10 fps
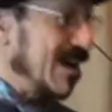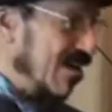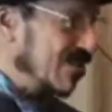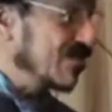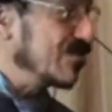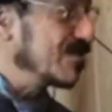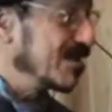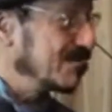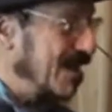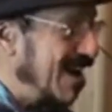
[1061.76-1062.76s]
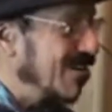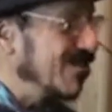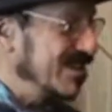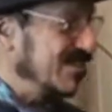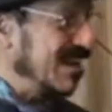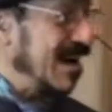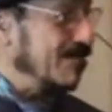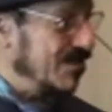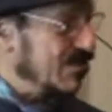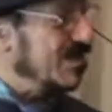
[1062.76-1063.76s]
now you borrow his
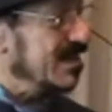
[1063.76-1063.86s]
car, but you